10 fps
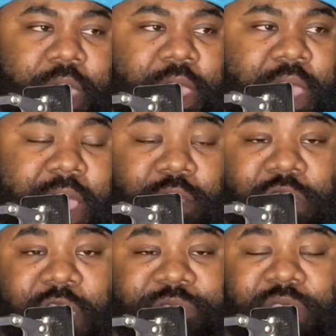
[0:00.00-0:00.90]
I don't
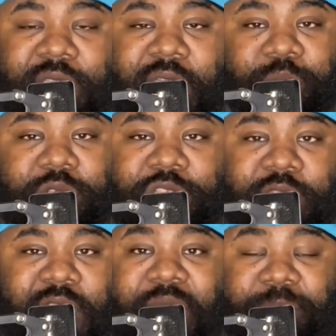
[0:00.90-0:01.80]
care if his name was
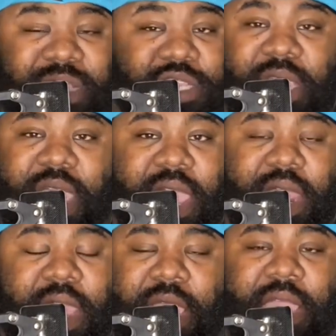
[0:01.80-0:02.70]
Shithead
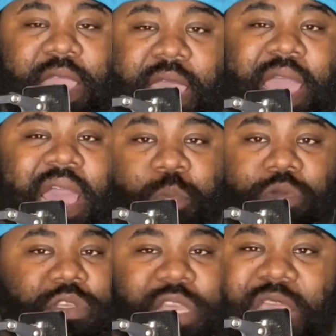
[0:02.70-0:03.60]
McShithead. I
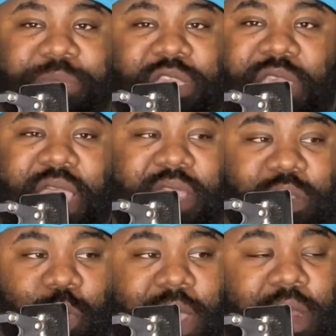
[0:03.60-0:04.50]
want Shithead McShithead
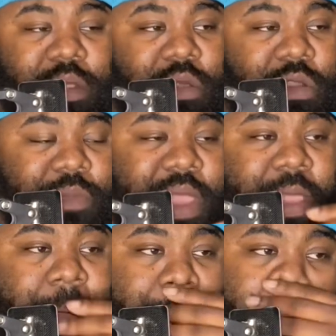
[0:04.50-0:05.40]
to win. You know what I
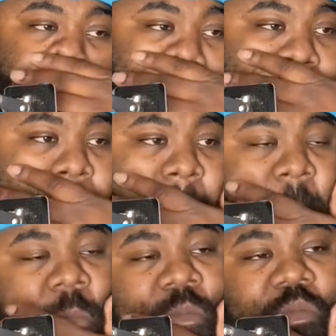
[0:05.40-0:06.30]
mean?
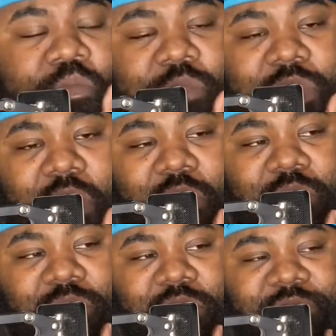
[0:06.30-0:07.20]
So
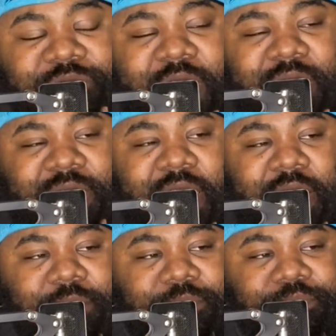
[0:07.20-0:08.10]
the fact
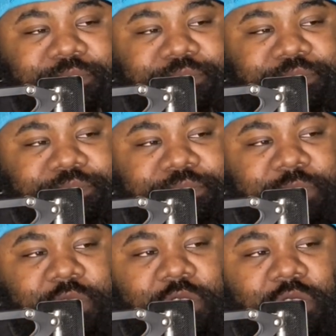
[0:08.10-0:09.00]
that,
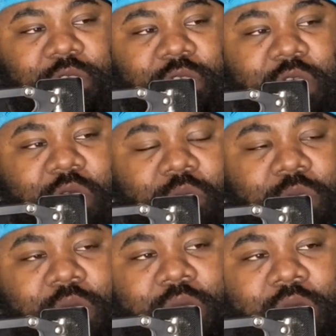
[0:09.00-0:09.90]
you know,
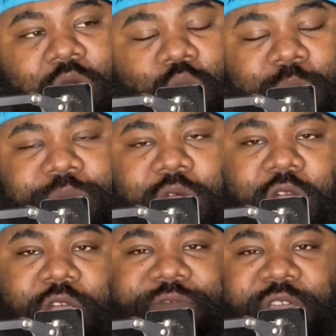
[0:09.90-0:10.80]
we put all
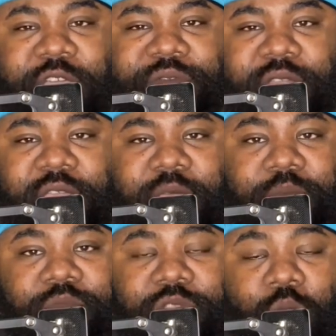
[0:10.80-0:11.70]
our faith in
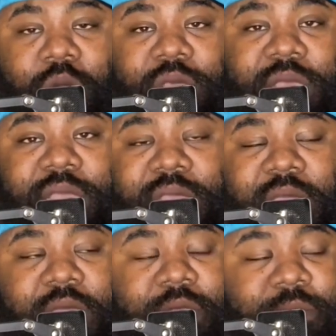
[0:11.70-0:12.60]
him, the ones that did,